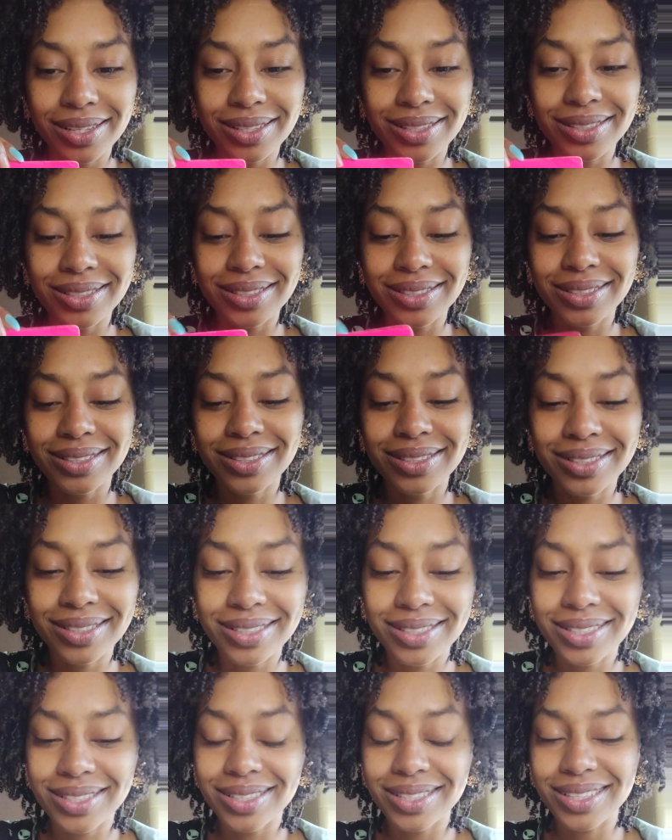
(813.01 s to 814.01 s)

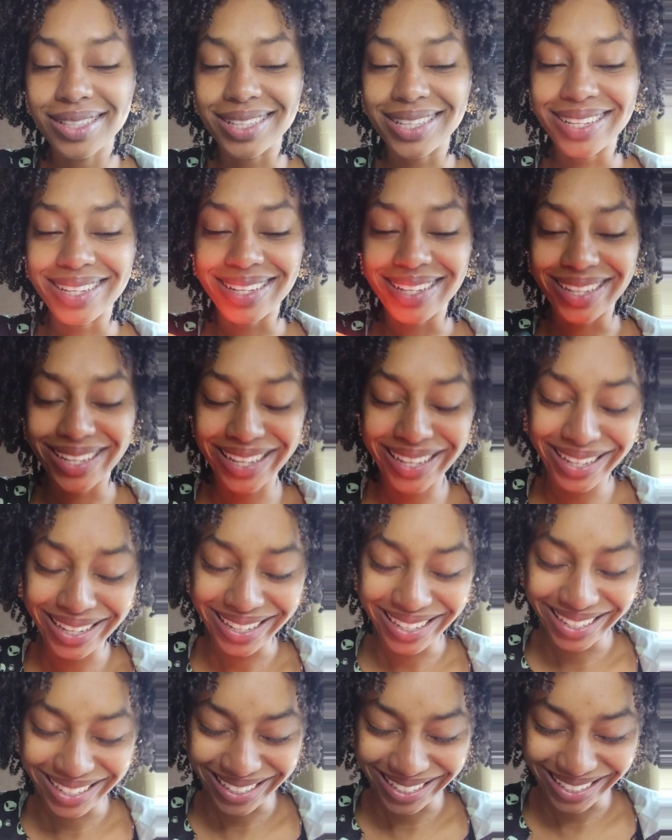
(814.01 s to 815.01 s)

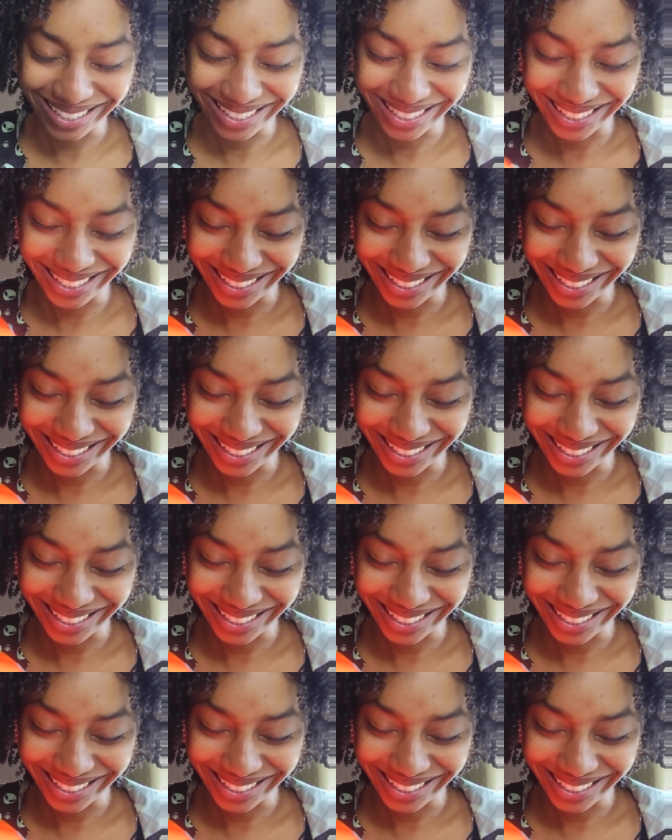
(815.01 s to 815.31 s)
Nobody speaks.